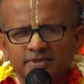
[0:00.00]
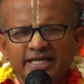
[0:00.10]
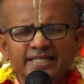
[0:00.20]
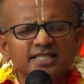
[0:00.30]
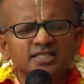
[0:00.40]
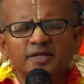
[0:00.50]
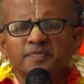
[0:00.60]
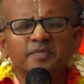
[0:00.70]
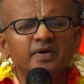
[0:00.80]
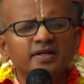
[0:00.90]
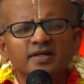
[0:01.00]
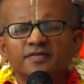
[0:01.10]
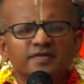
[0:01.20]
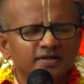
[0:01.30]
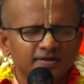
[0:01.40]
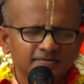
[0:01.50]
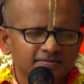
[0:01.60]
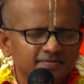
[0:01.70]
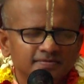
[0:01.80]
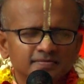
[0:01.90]
Eating, sleeping, mating, defending.
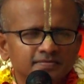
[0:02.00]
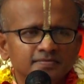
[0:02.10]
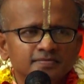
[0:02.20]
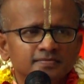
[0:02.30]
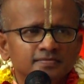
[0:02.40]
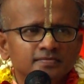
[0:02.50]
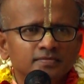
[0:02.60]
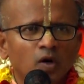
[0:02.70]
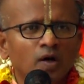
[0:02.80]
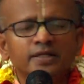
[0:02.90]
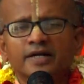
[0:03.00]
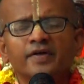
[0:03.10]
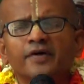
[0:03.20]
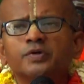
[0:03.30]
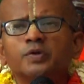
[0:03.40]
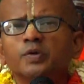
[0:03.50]
All that we have to